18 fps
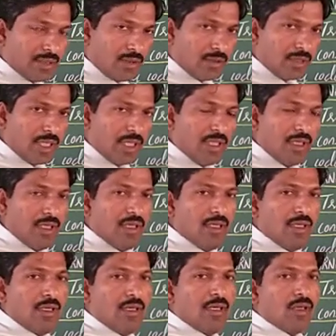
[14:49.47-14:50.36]
the
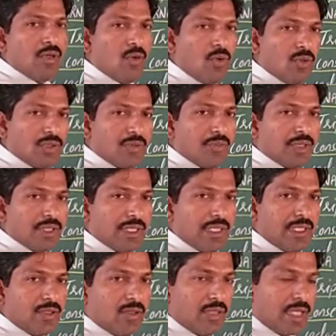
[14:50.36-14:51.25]
codes
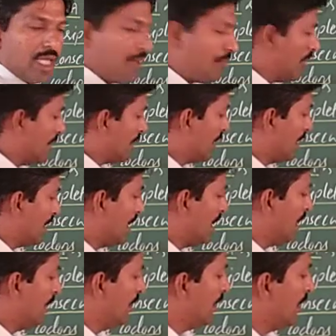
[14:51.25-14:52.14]
present on
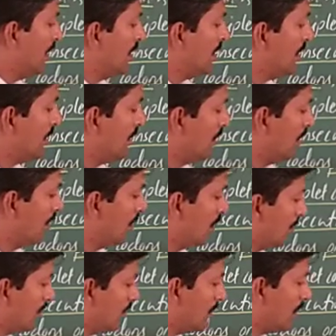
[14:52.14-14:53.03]
mRNA,
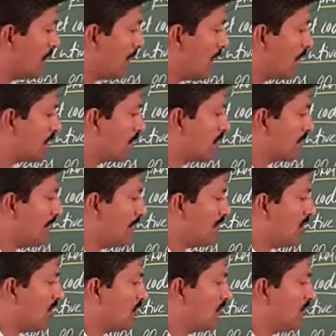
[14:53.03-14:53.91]
there are
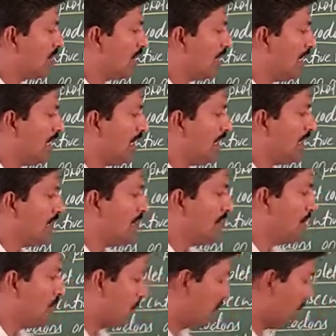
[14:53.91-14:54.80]
set of 3
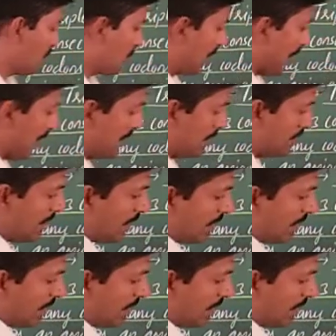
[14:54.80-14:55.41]
nucleotides,